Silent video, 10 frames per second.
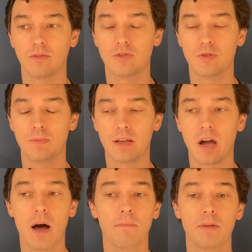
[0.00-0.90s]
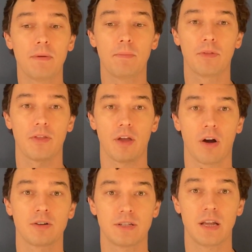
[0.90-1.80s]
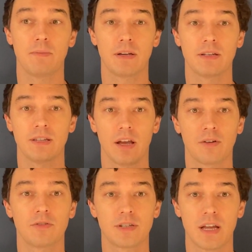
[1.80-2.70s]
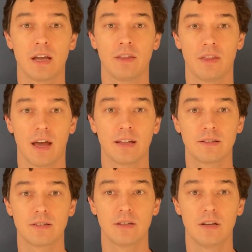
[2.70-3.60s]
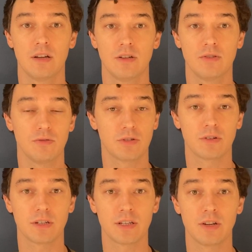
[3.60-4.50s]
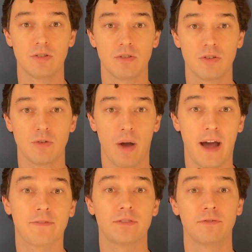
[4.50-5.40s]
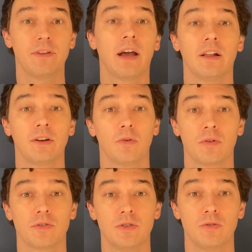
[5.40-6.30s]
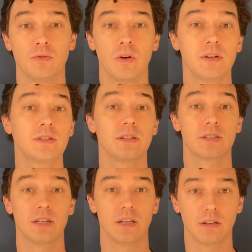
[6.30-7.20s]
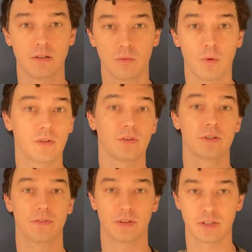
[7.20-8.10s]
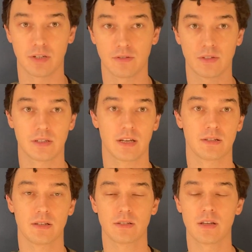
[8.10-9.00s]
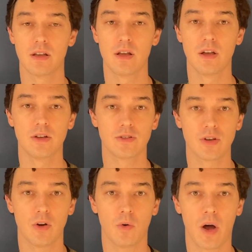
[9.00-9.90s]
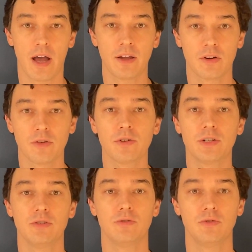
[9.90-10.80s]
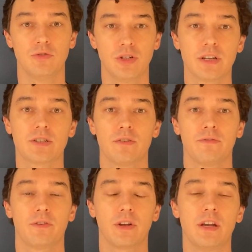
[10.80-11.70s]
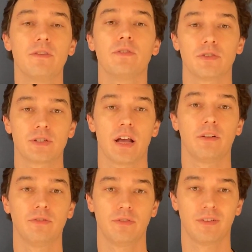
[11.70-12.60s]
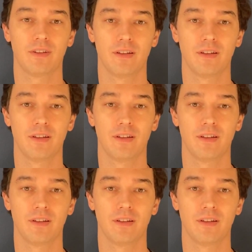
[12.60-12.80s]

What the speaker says: to become the people that they are today, because they understand that, to a certain extent, you have to fail in order to succeed, whatever your definition of success is. So I encourage you to just forgive yourself